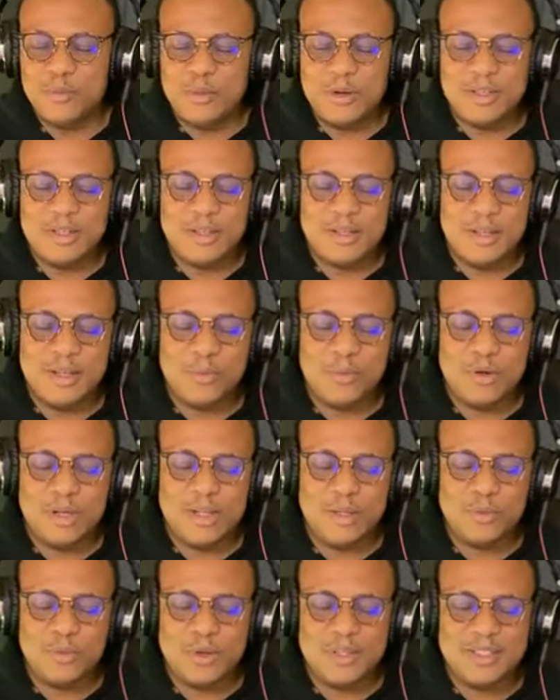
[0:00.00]
It was
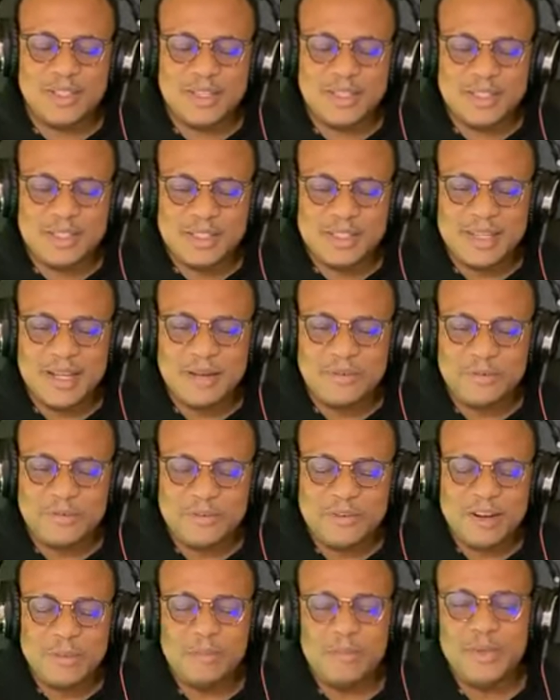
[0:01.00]
it, it was a
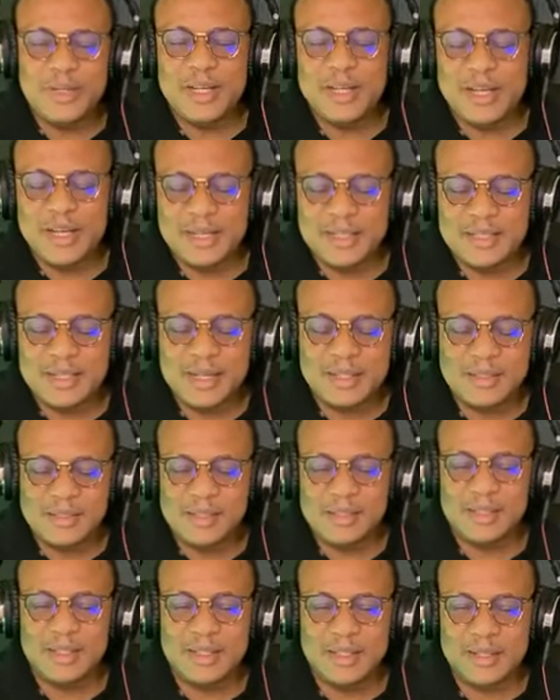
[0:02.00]

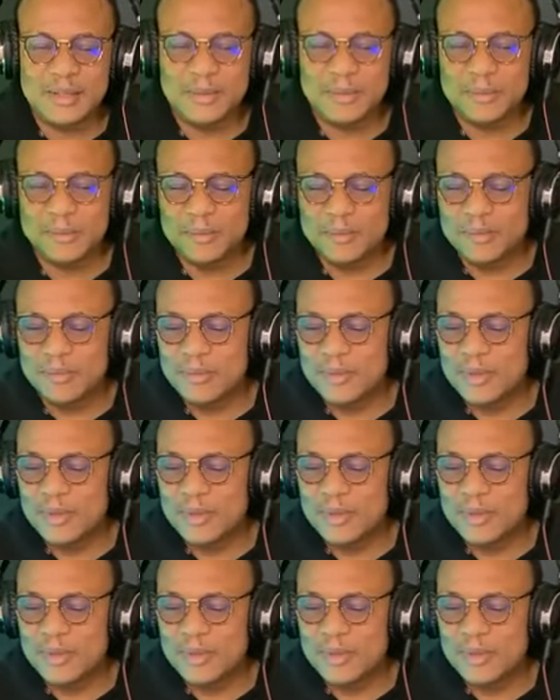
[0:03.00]
self-fabricated sin.